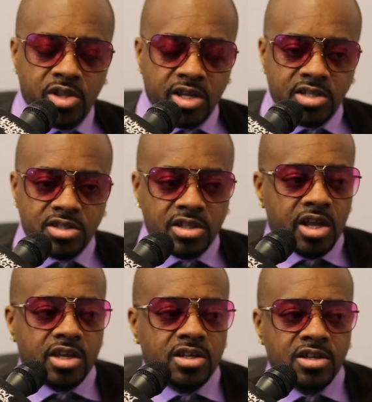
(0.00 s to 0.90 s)
like it's
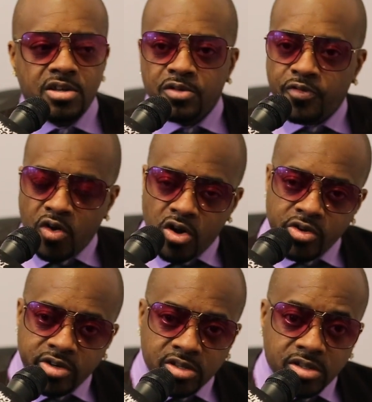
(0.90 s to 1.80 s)
like
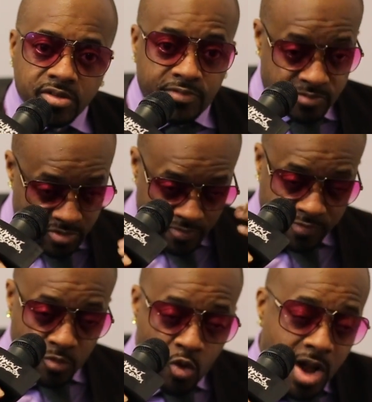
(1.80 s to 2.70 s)
foreign
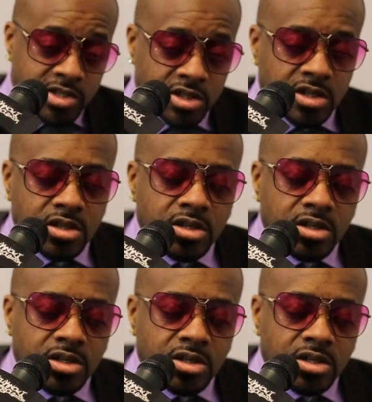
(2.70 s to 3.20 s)
from watching.